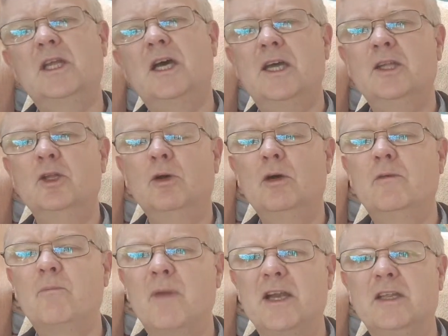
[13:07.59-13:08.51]
I know of
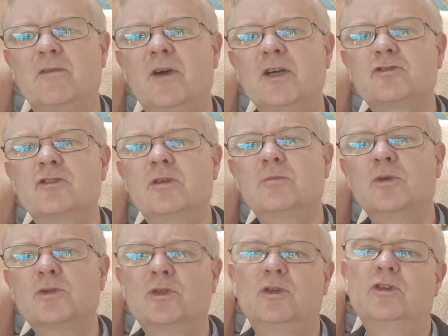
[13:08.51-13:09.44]
manufacturing
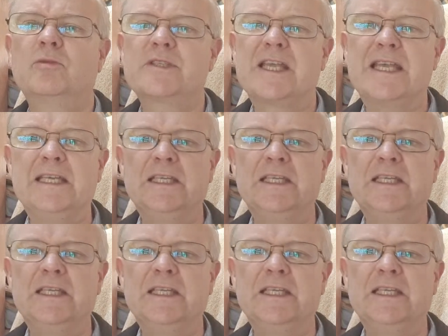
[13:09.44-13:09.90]
motorhomes